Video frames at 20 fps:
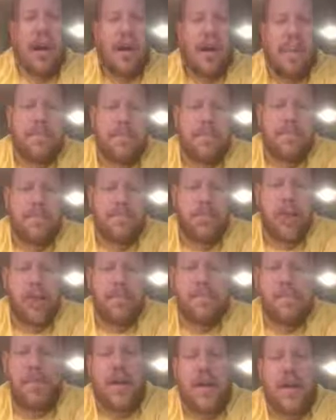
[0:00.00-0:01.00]
trying
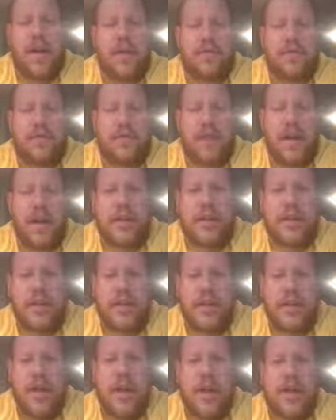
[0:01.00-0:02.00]
to fight against the
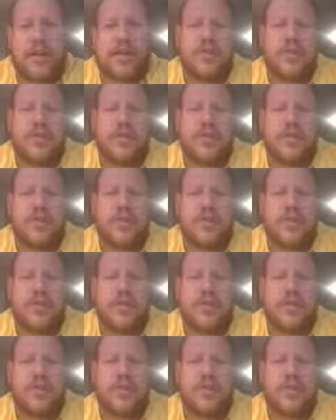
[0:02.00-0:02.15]
French.